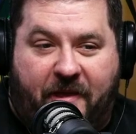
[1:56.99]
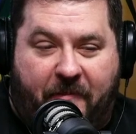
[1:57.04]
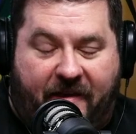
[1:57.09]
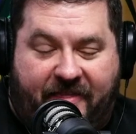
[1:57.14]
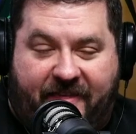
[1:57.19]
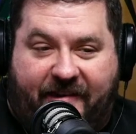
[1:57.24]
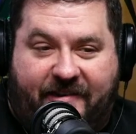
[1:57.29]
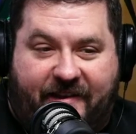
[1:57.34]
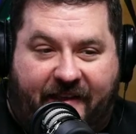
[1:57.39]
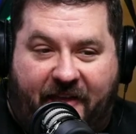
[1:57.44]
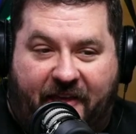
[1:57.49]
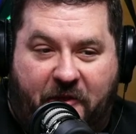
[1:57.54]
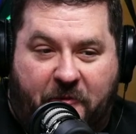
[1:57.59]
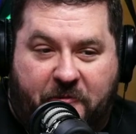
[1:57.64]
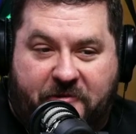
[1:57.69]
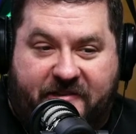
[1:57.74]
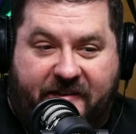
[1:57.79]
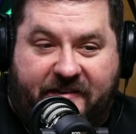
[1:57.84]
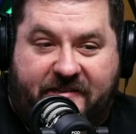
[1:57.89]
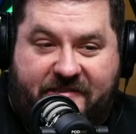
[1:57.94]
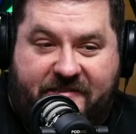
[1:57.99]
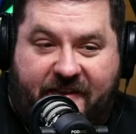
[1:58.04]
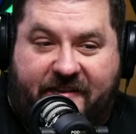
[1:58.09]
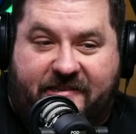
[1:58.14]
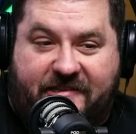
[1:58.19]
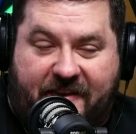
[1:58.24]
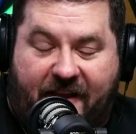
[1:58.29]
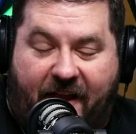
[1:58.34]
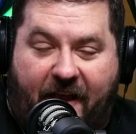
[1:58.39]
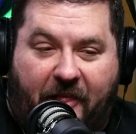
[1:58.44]
I think together it was like
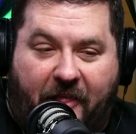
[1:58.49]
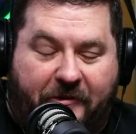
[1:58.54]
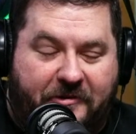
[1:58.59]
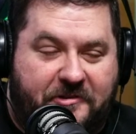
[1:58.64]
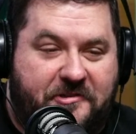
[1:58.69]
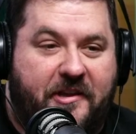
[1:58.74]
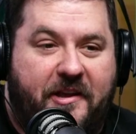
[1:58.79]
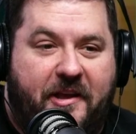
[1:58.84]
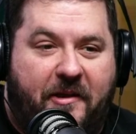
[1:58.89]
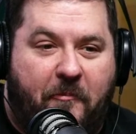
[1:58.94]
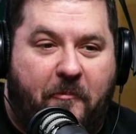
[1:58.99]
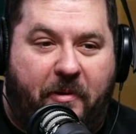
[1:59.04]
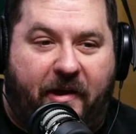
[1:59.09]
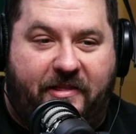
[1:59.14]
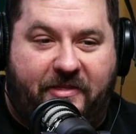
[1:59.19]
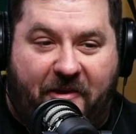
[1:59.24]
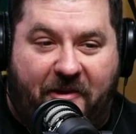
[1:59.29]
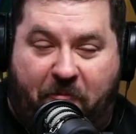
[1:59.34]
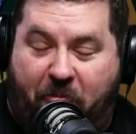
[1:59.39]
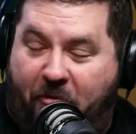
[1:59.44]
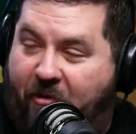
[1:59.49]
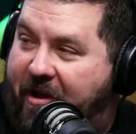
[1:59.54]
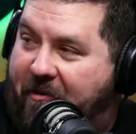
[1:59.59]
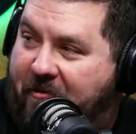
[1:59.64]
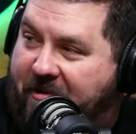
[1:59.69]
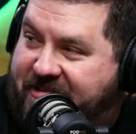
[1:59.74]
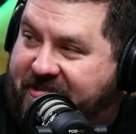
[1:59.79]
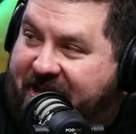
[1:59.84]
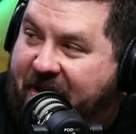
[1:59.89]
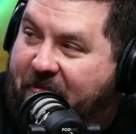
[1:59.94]
$60. But the point
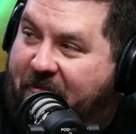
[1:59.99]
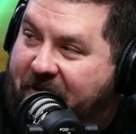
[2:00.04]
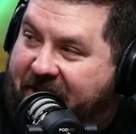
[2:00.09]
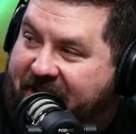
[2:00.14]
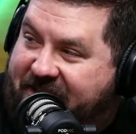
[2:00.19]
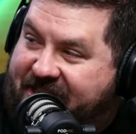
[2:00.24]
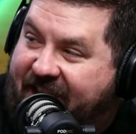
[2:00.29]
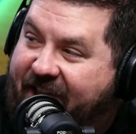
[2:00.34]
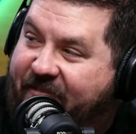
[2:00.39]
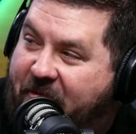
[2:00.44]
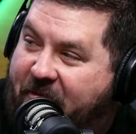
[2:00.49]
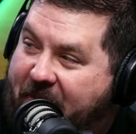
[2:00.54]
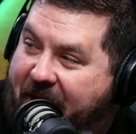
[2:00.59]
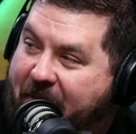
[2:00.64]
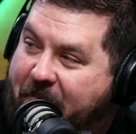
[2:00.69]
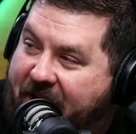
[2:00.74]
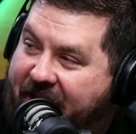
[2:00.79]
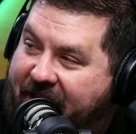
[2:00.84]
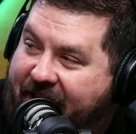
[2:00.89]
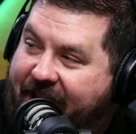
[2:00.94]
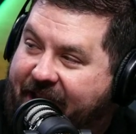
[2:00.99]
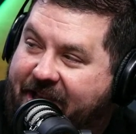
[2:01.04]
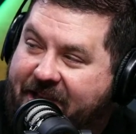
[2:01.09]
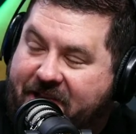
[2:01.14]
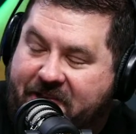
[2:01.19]
was I wanted to save up my money.